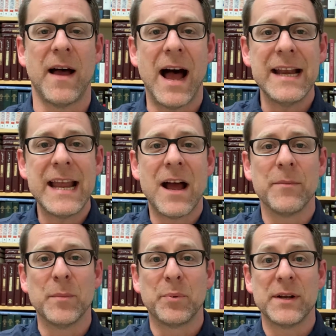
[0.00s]
I now am
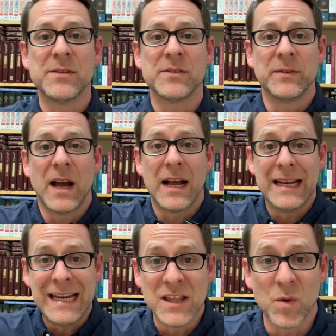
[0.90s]
the presence of God
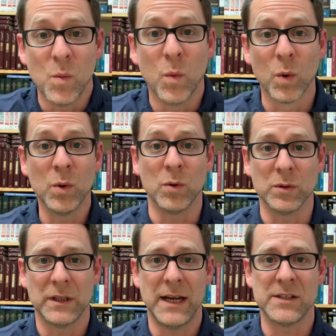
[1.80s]
in the
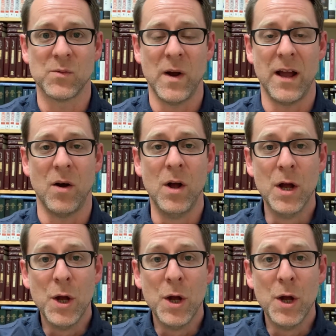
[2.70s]
world as well,